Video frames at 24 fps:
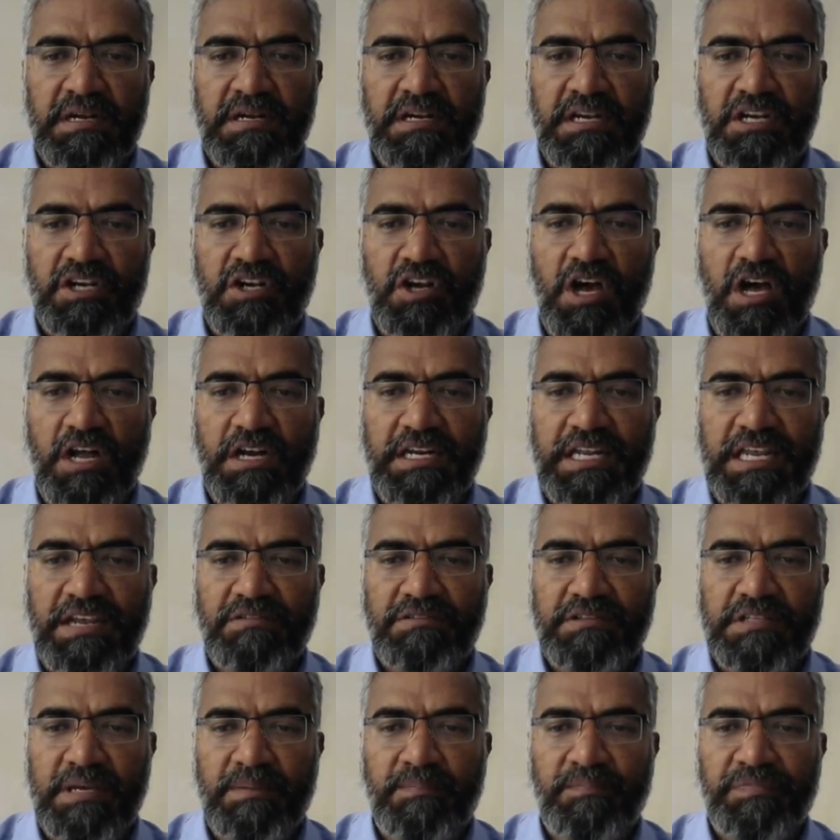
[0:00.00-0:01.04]
did not
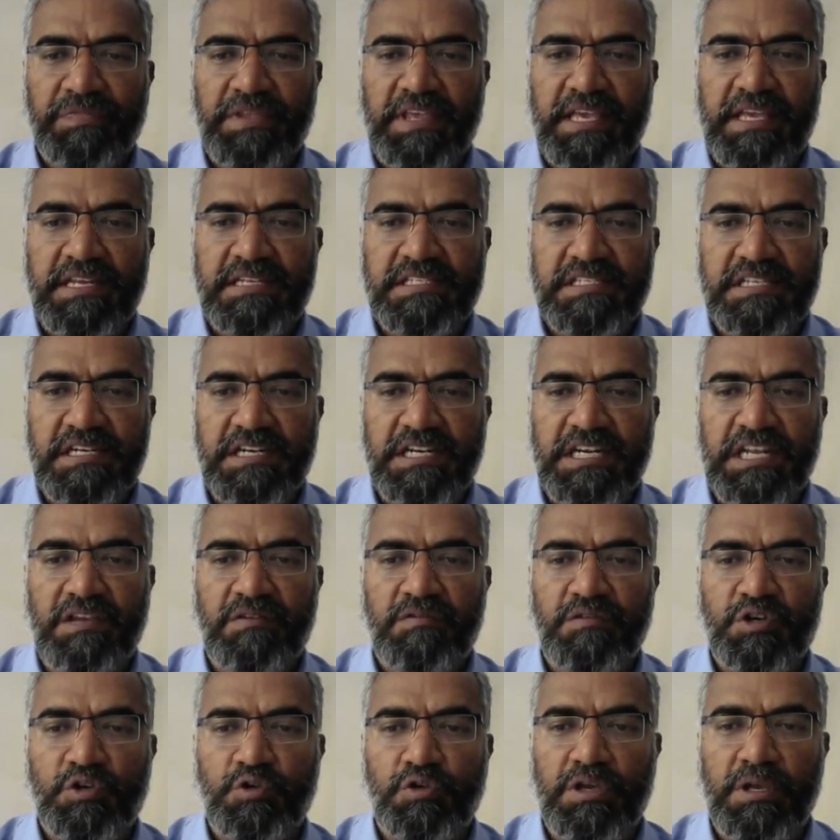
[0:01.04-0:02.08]
give them
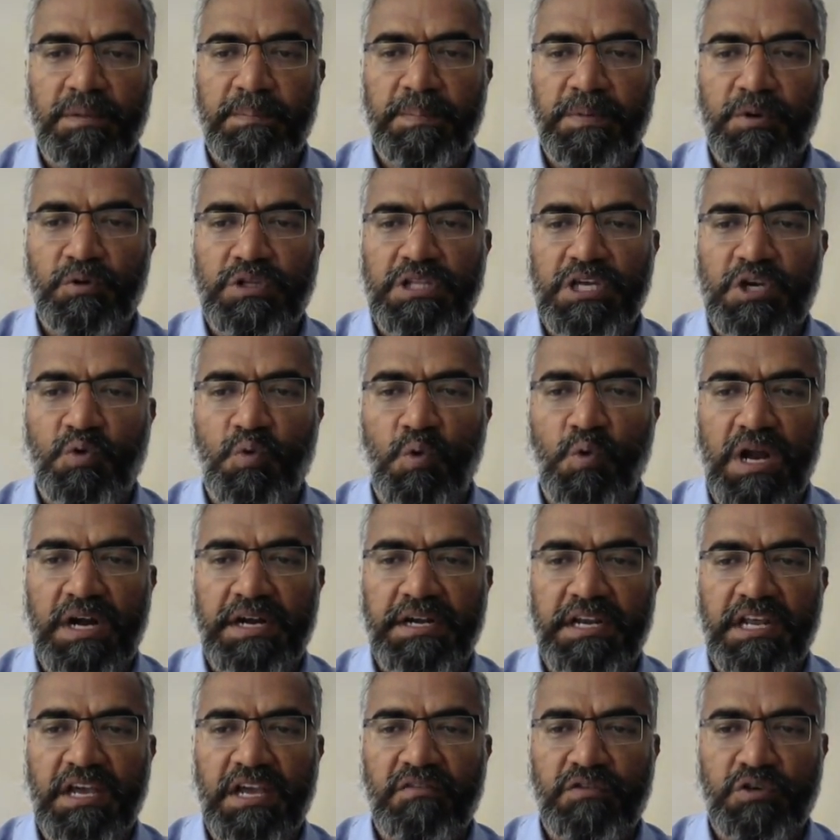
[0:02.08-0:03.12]
incentive to improve the
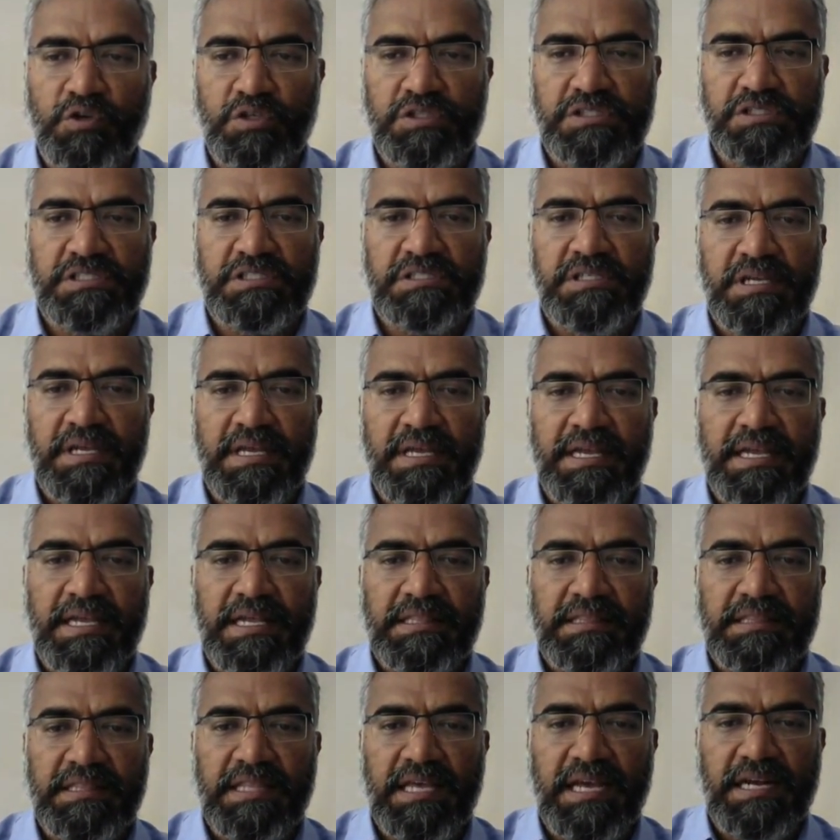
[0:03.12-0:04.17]
quality of goods
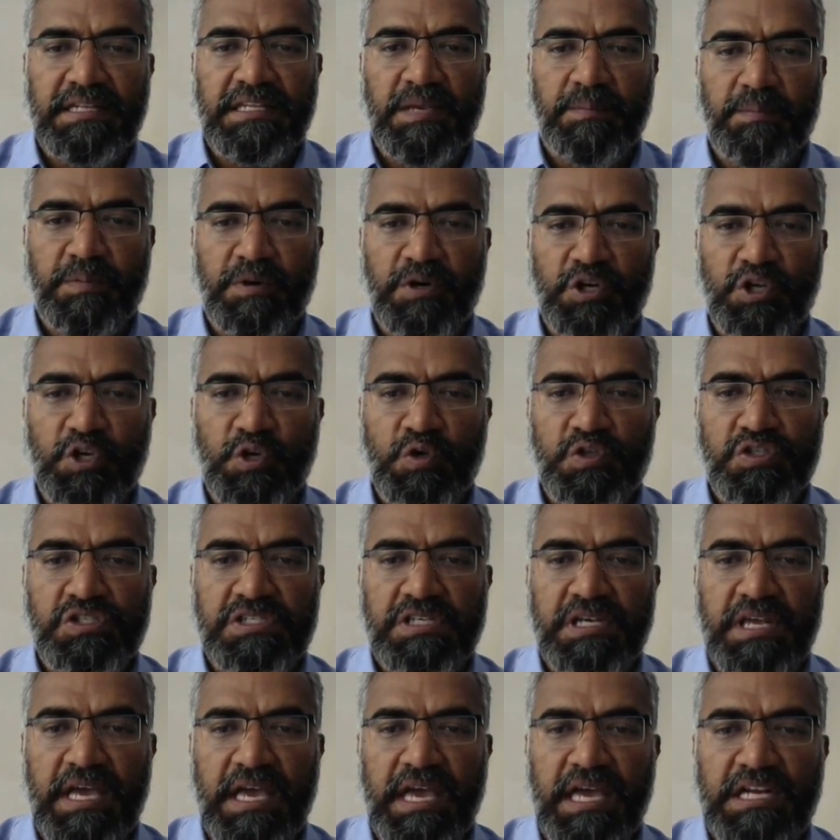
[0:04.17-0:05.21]
that they
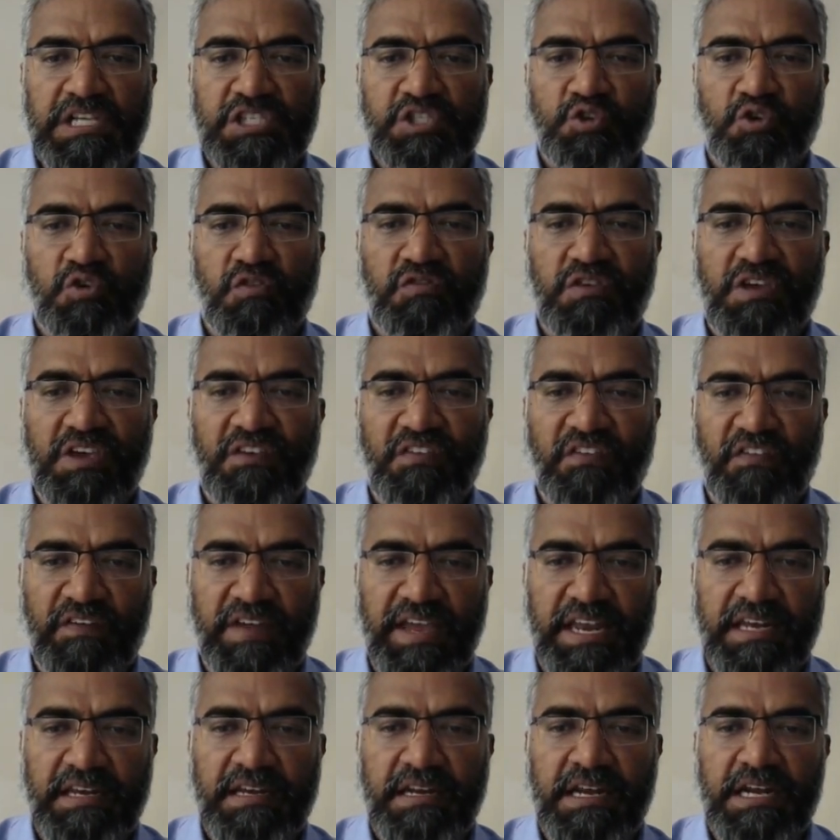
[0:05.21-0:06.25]
produced, and so we
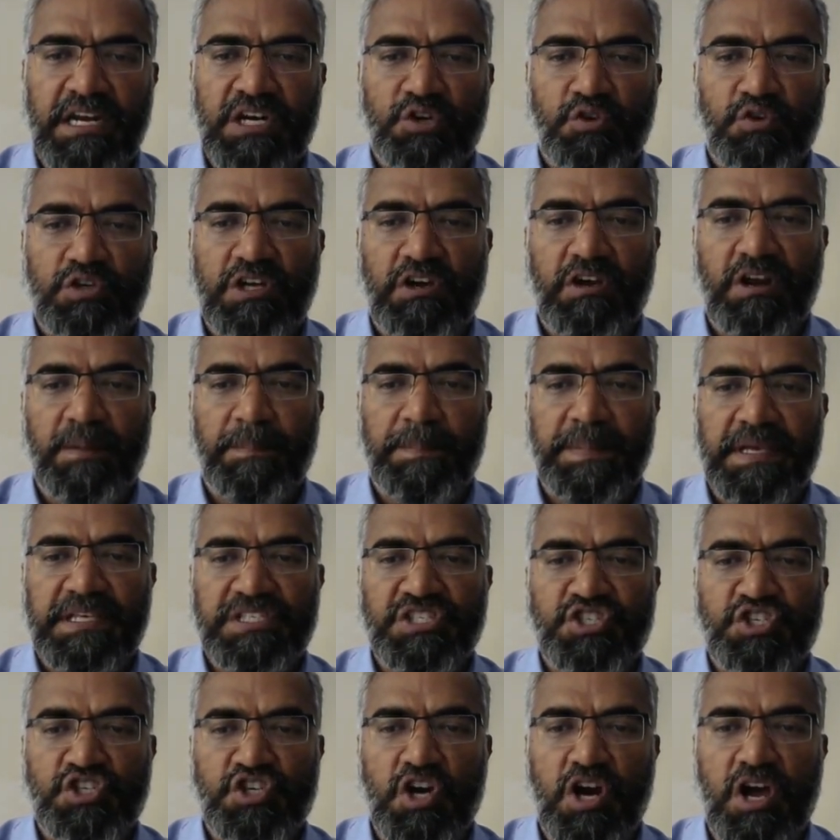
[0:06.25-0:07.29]
failed to develop a
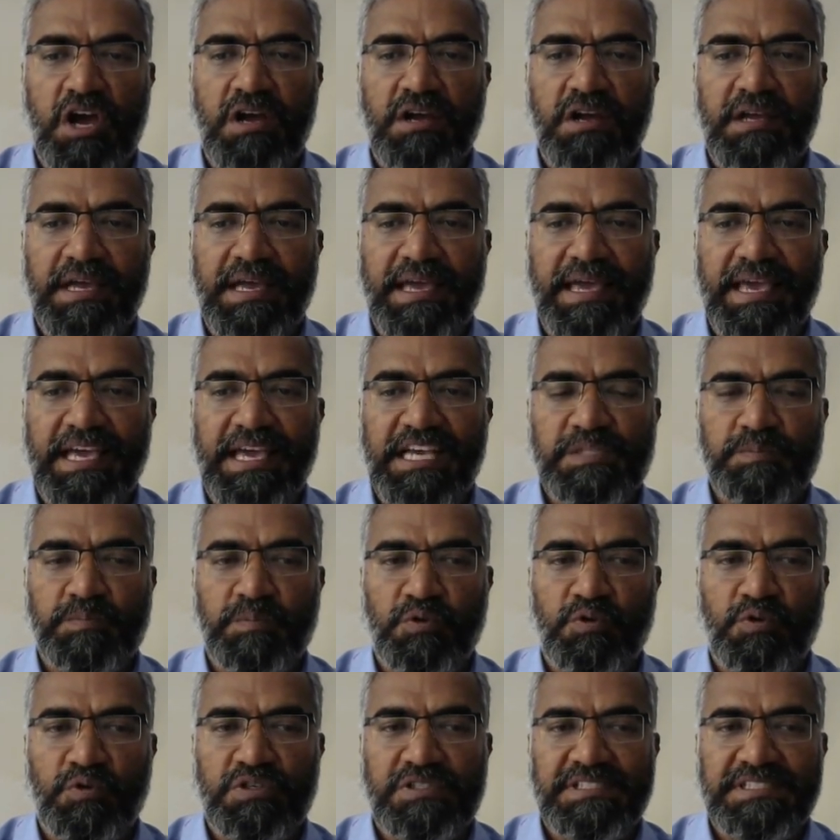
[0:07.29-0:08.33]
strong
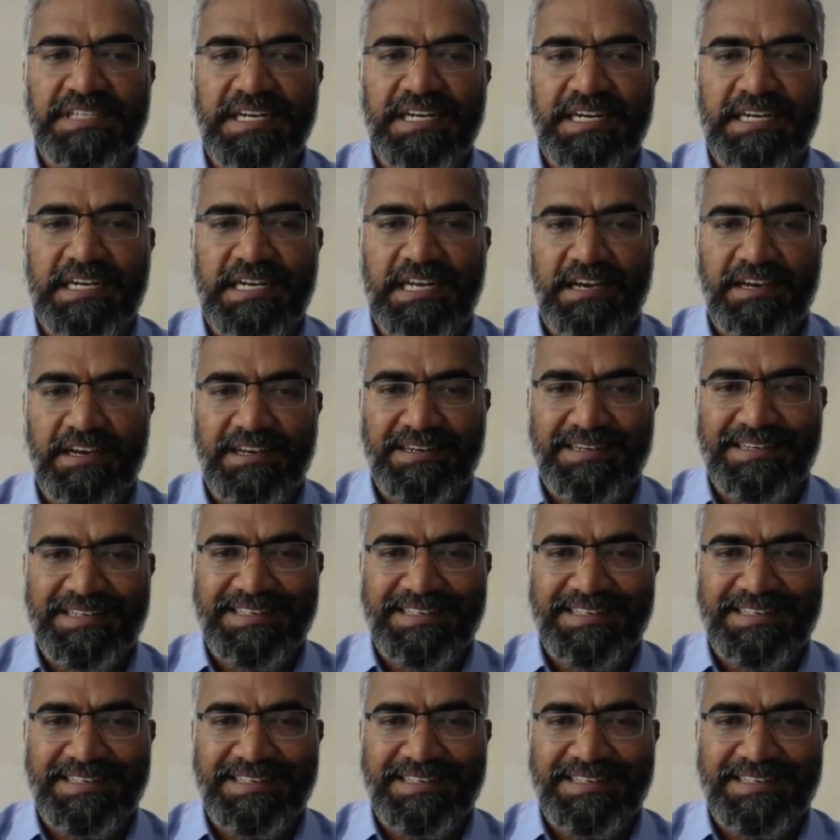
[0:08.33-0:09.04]
export sector.